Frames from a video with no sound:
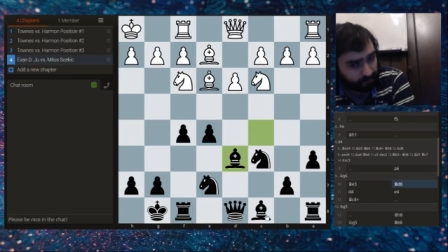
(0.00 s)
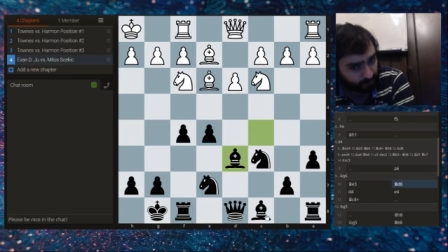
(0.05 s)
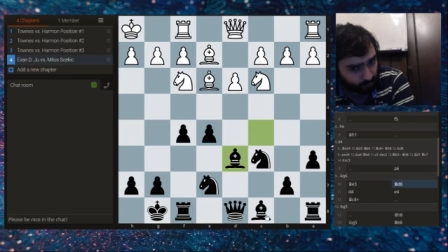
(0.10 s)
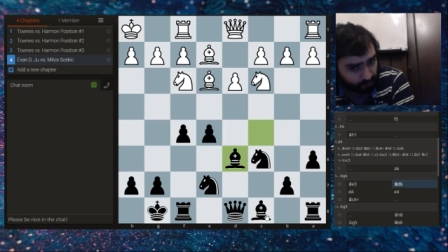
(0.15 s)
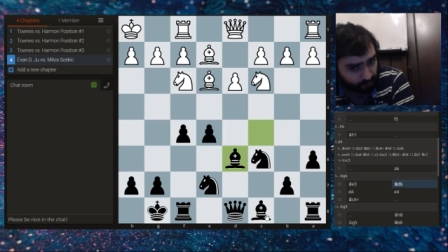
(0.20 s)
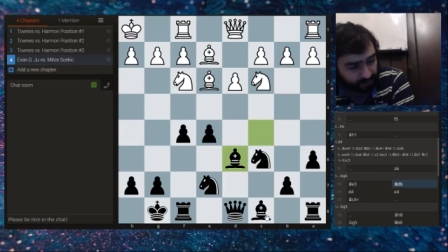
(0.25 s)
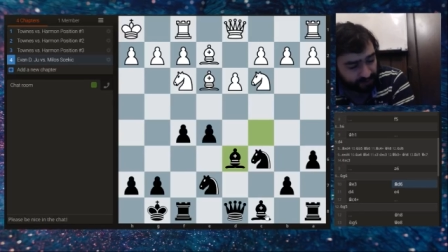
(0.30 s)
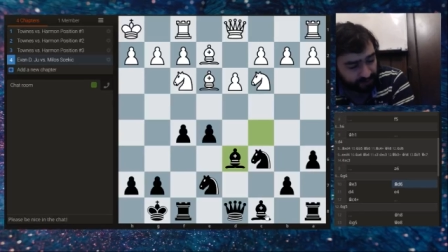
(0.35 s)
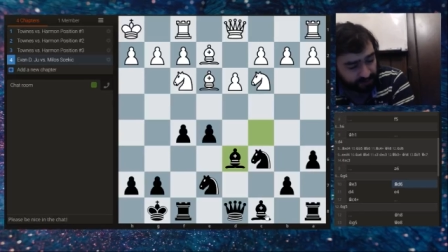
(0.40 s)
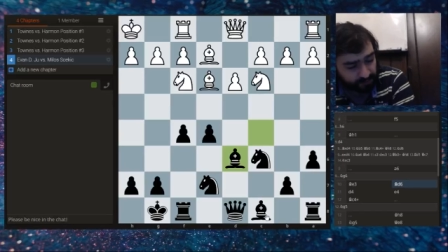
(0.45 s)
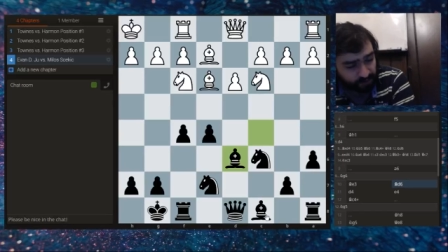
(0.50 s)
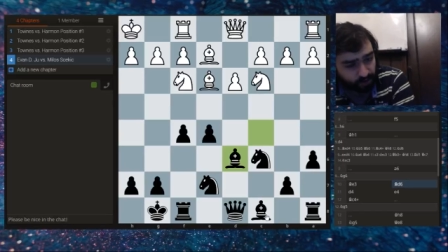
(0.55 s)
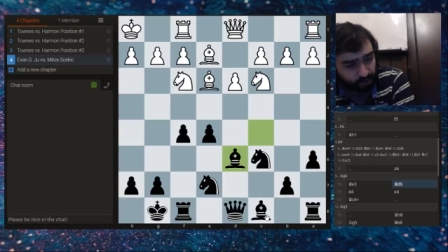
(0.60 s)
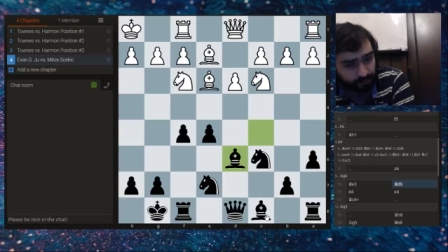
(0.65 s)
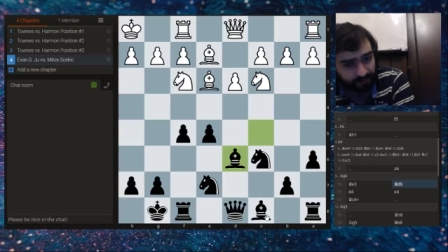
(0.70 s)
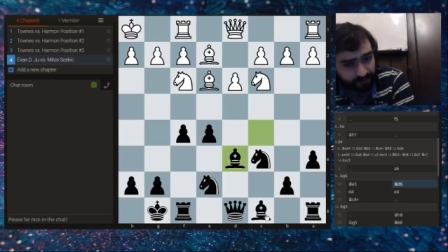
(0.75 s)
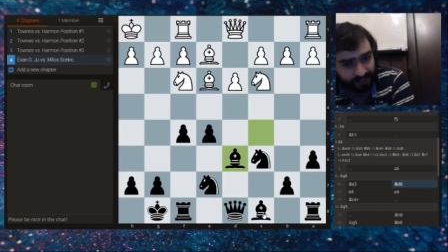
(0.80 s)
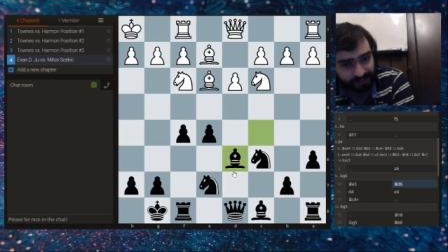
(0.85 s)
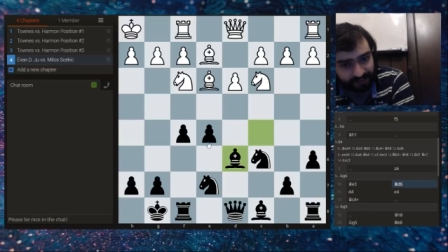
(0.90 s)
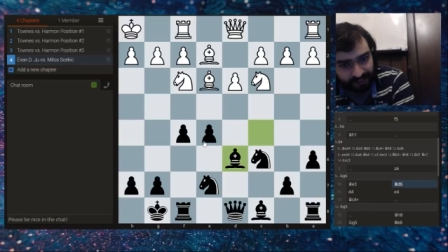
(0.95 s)
though this
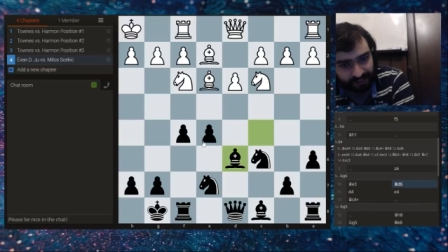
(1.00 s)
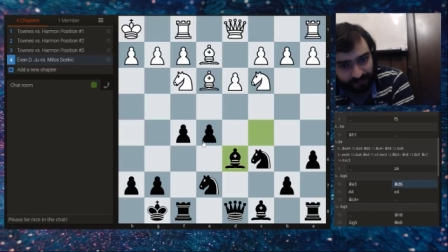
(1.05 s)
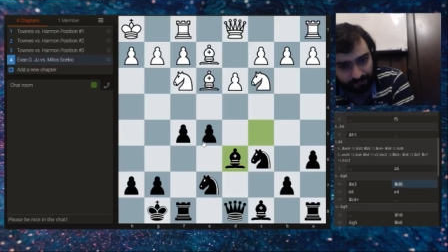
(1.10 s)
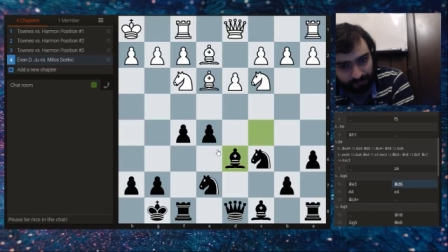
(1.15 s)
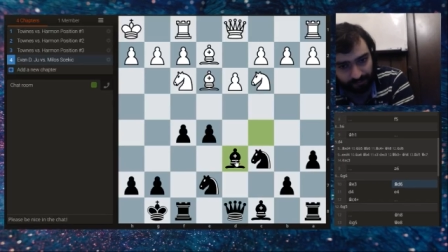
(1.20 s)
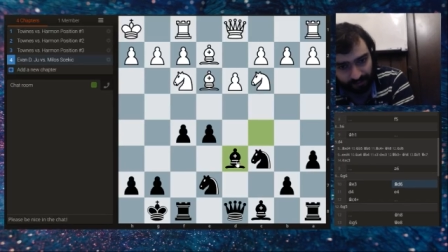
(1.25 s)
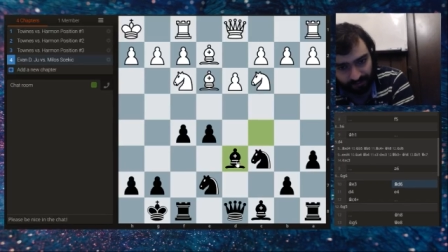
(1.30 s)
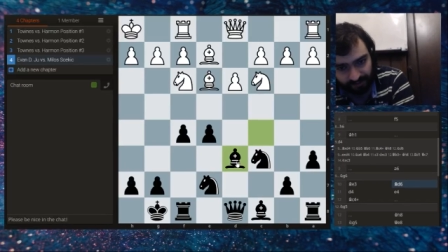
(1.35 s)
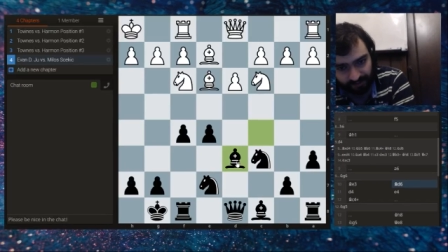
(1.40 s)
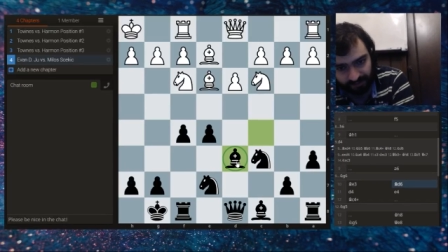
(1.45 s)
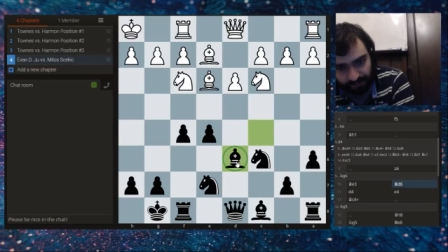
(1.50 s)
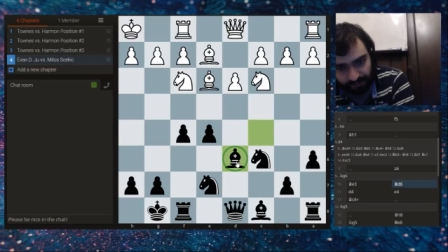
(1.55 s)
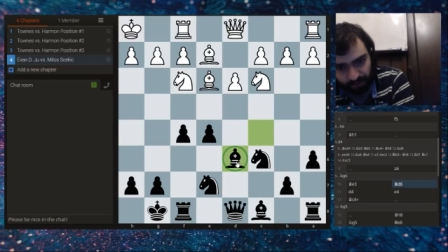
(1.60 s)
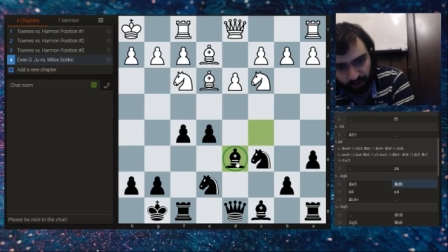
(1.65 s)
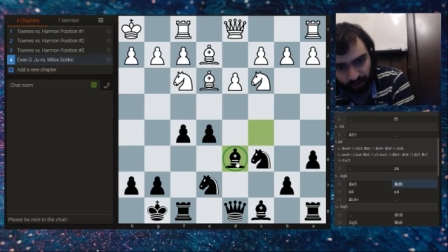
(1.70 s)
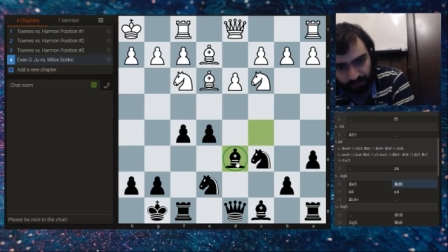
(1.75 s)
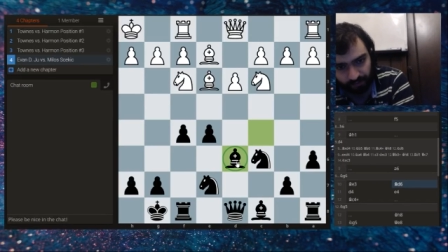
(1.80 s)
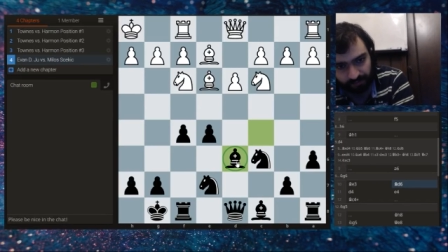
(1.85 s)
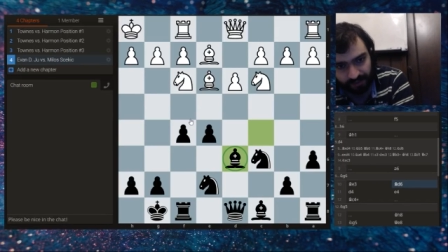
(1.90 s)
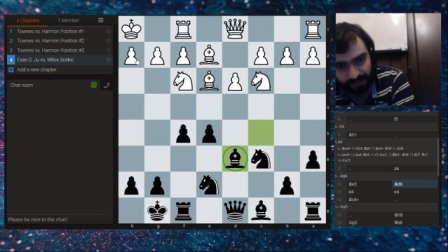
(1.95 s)
bishop can help, but this
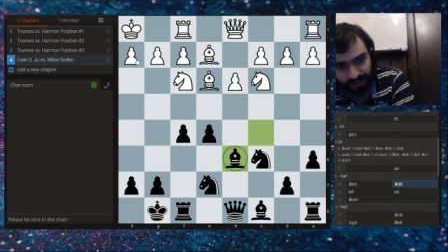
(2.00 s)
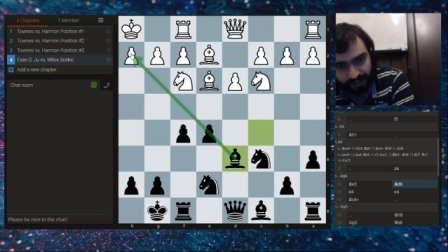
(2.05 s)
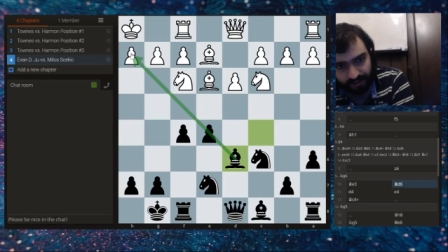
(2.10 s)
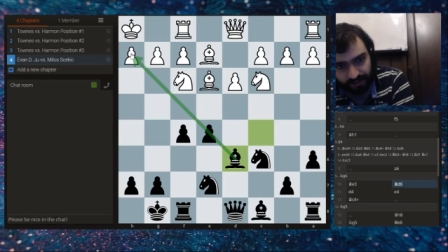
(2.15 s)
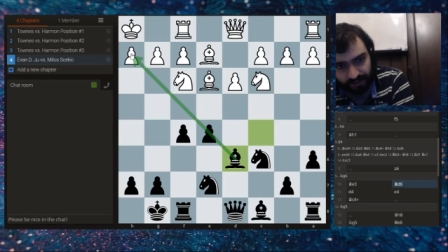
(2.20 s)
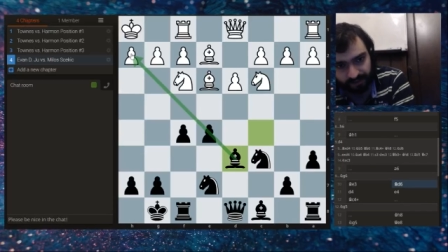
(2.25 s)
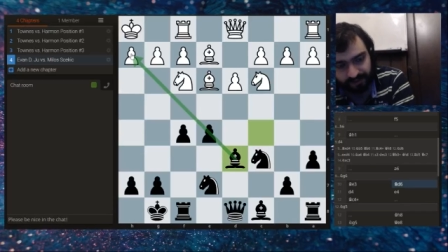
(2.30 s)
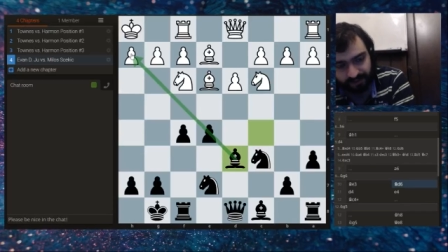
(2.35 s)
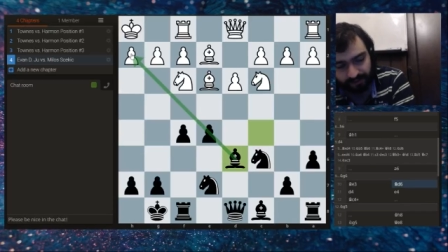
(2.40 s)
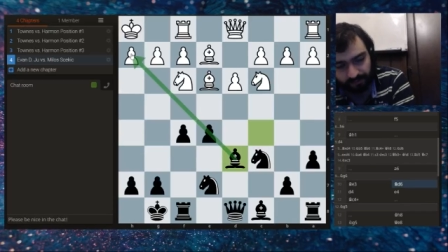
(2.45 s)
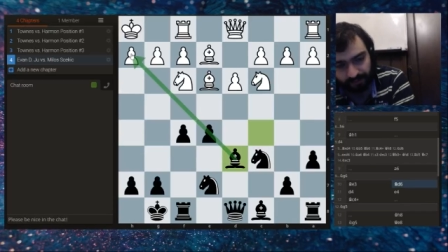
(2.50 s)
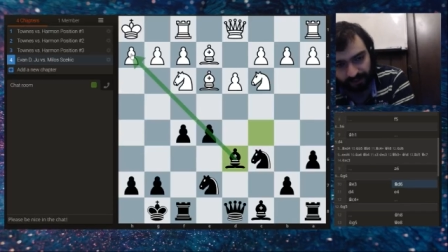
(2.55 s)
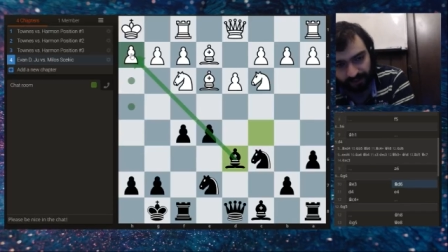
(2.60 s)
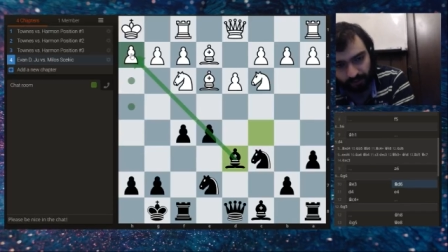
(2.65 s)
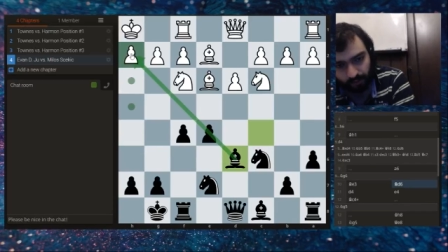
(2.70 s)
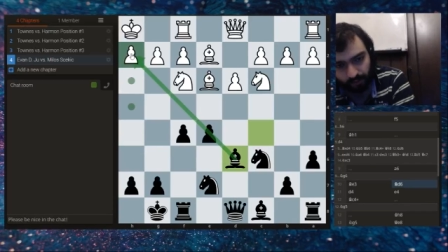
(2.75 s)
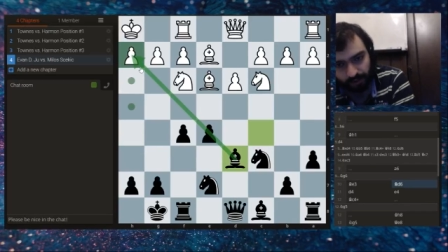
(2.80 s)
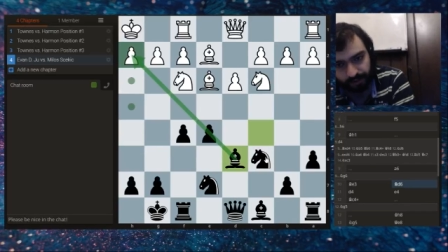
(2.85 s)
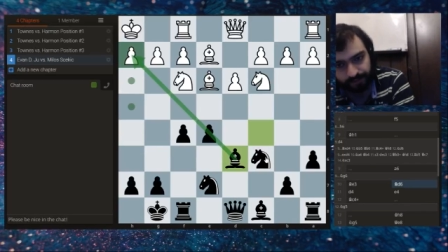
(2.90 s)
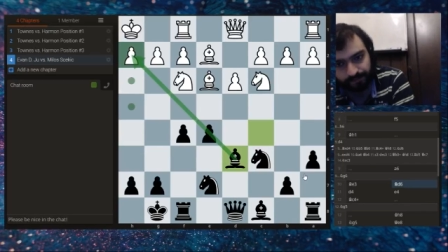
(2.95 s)
bishop, it's the
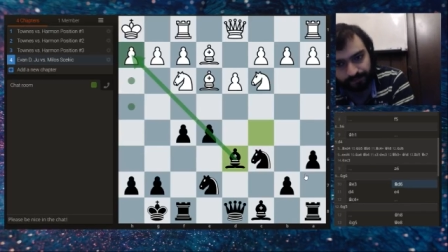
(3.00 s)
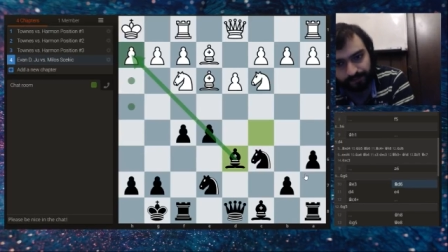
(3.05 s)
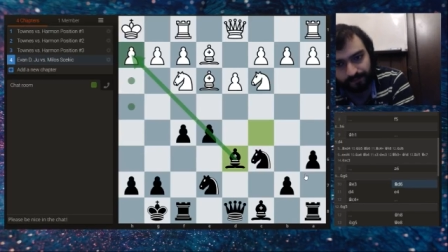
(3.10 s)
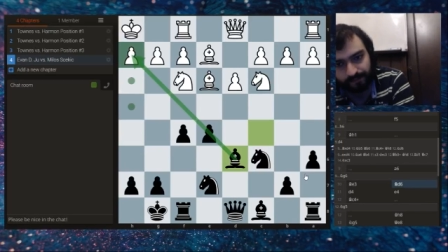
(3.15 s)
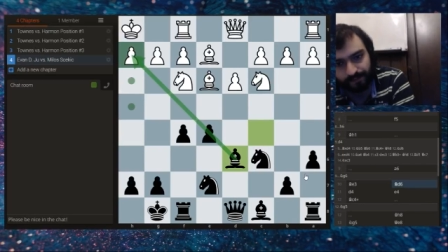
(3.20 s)
big one.